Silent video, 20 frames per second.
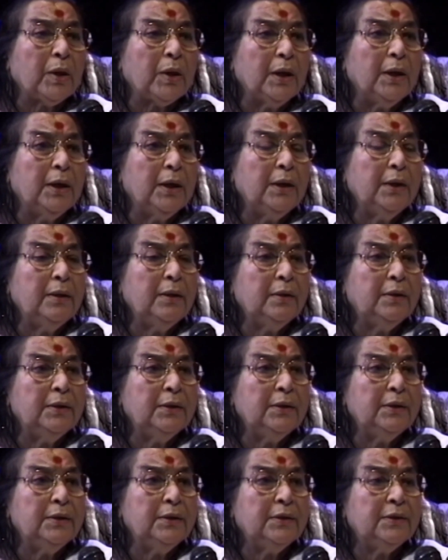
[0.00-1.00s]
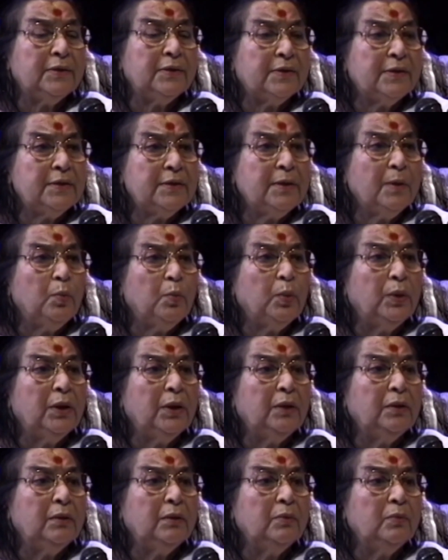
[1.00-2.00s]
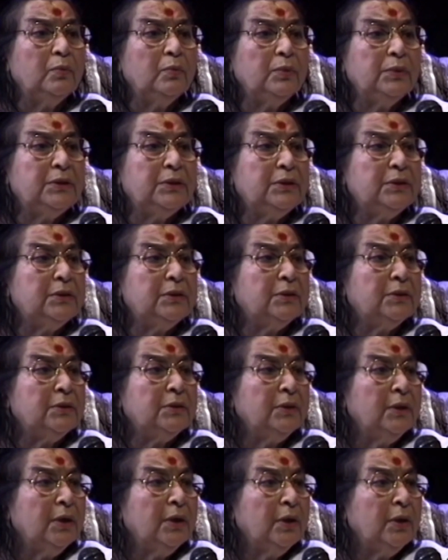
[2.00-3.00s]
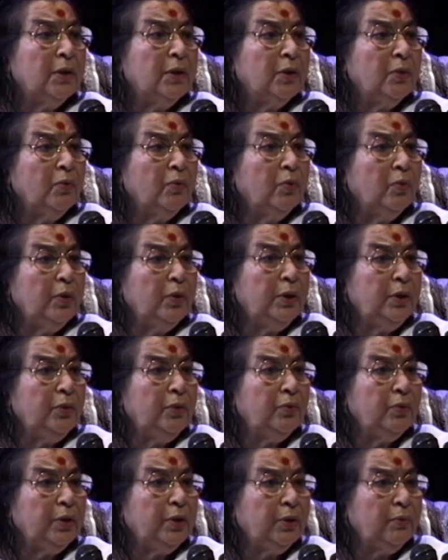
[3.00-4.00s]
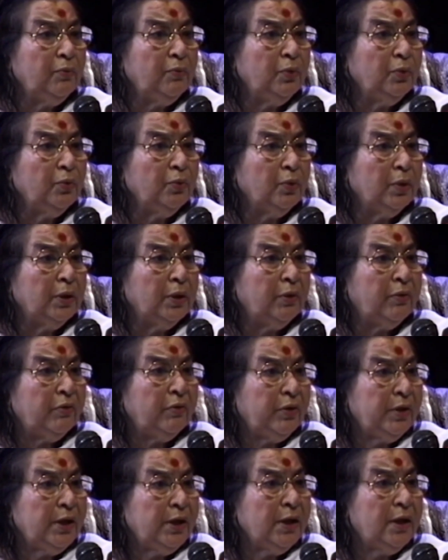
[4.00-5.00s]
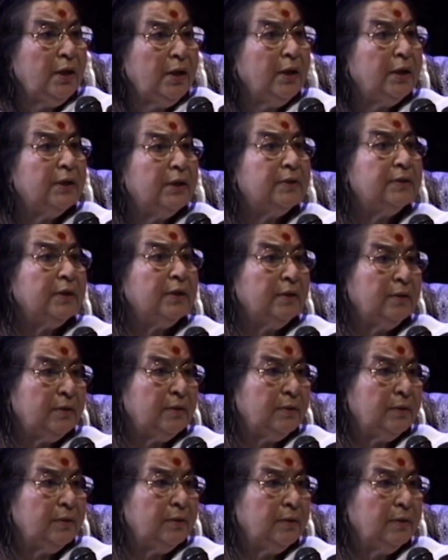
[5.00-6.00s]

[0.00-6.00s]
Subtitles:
And this is the one which is going to give you a real ascent.